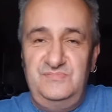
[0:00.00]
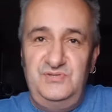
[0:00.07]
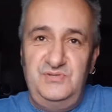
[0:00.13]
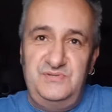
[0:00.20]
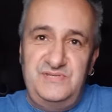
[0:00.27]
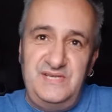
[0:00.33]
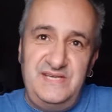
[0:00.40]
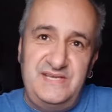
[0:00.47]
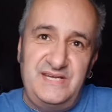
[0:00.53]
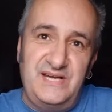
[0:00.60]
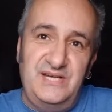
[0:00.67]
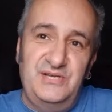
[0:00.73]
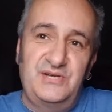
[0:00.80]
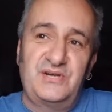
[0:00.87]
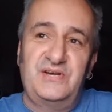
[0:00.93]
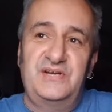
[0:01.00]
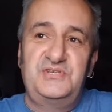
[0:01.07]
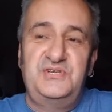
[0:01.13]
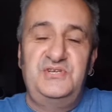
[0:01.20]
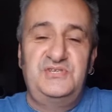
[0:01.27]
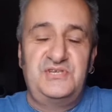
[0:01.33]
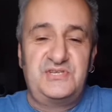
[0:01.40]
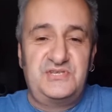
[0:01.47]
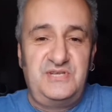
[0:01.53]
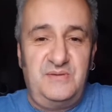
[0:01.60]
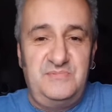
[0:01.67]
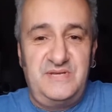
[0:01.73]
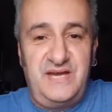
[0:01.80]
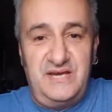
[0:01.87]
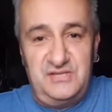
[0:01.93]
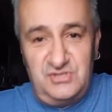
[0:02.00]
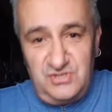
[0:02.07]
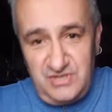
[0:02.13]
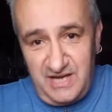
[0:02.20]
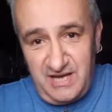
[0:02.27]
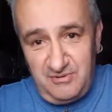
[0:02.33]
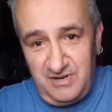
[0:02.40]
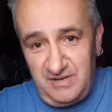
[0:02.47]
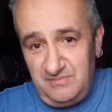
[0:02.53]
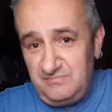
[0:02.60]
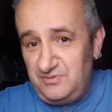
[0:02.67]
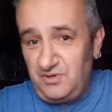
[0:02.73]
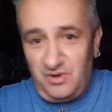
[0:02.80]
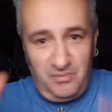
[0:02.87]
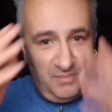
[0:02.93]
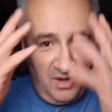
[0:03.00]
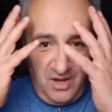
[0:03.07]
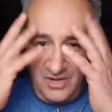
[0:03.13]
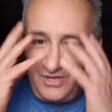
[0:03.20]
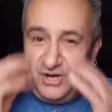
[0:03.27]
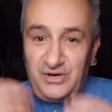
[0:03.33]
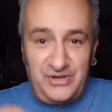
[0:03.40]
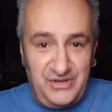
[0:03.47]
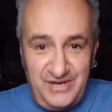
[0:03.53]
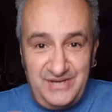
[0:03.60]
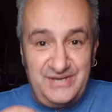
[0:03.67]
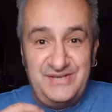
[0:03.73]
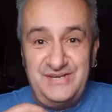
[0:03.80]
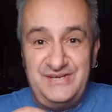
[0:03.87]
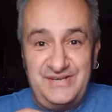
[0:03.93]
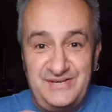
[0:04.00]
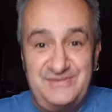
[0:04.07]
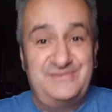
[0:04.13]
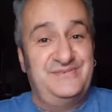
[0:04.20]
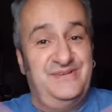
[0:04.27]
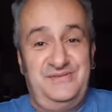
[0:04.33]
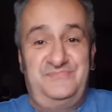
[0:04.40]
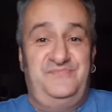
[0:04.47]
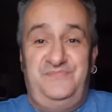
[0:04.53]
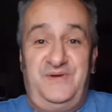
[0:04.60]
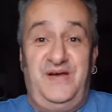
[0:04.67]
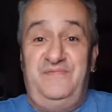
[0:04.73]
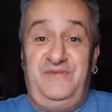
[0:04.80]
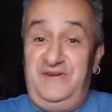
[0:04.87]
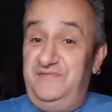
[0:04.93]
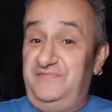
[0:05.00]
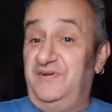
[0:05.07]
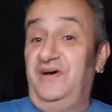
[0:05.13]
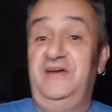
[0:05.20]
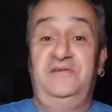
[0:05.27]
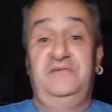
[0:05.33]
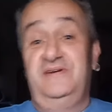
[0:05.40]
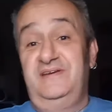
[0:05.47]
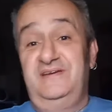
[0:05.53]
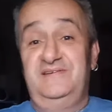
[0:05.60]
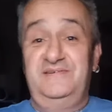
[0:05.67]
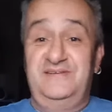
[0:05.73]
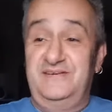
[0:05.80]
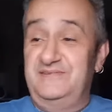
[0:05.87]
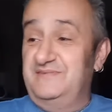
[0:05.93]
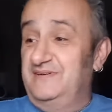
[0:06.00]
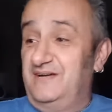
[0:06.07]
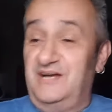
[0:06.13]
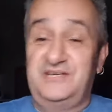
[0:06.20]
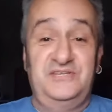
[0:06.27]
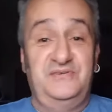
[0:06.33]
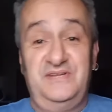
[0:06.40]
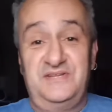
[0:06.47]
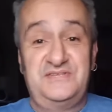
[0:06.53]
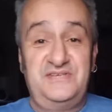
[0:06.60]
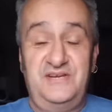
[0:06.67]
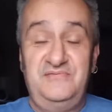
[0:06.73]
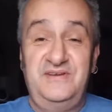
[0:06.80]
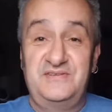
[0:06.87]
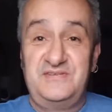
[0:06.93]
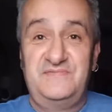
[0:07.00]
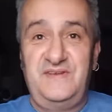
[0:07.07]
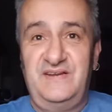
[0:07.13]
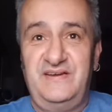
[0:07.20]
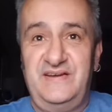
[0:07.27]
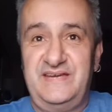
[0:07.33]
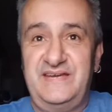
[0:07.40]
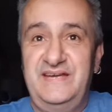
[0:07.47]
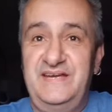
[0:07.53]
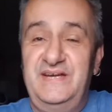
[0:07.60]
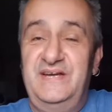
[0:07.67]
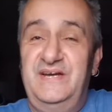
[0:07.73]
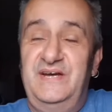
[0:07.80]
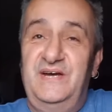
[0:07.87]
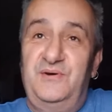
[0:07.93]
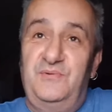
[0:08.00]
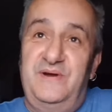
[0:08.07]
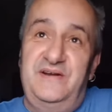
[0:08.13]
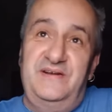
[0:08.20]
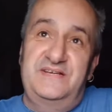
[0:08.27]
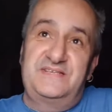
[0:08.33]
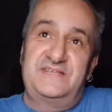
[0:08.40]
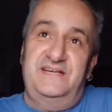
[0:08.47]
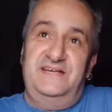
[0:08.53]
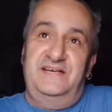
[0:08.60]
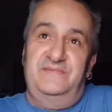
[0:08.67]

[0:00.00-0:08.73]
Yudica looked like she'd just stepped out of the shower, not a mark on her, perfectly fine. You know, I can do another 10 rounds if you like. Whereas